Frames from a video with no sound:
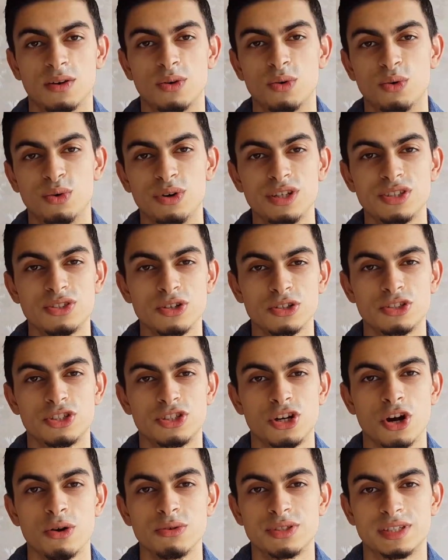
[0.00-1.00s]
Research
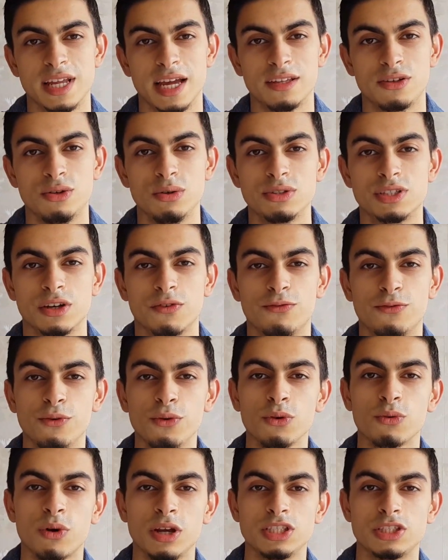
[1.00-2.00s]
shows that using
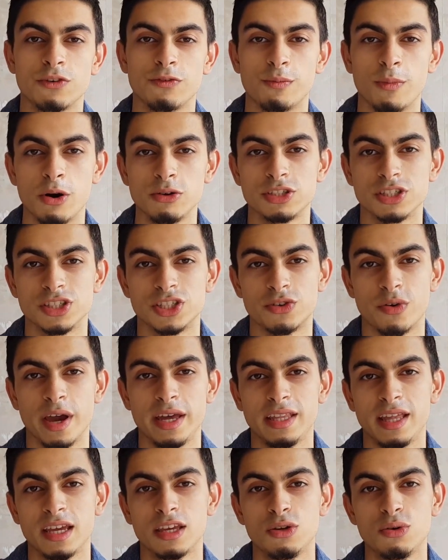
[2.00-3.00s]
full range of motion
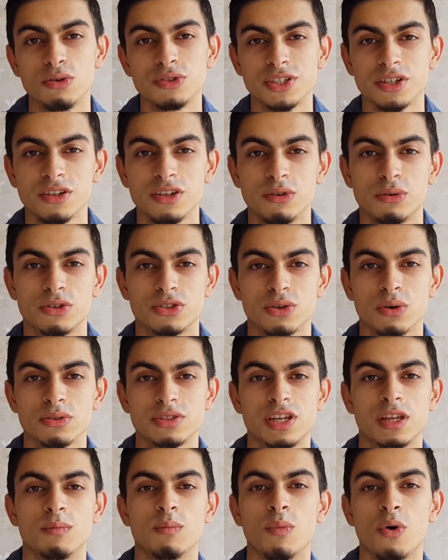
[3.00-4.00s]
training usually results
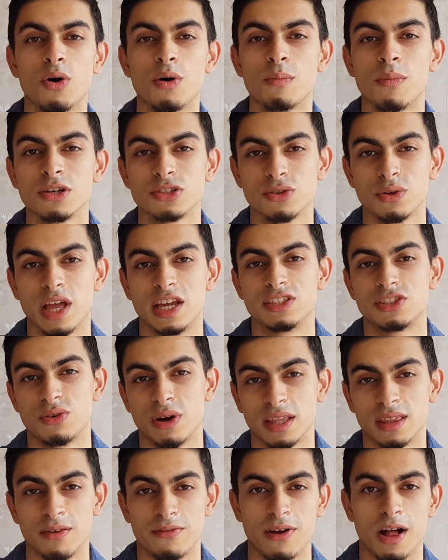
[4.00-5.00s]
in more muscle and
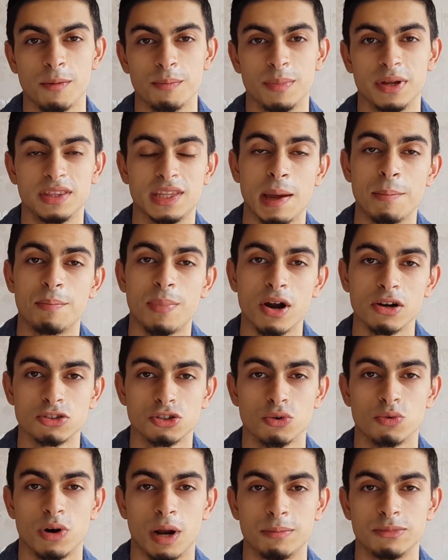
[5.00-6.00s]
strength development than
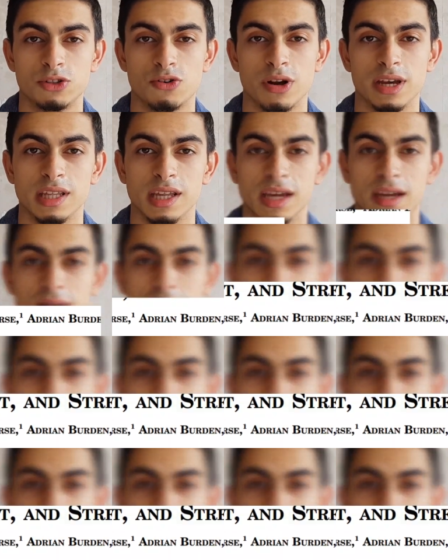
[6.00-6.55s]
partial rep training.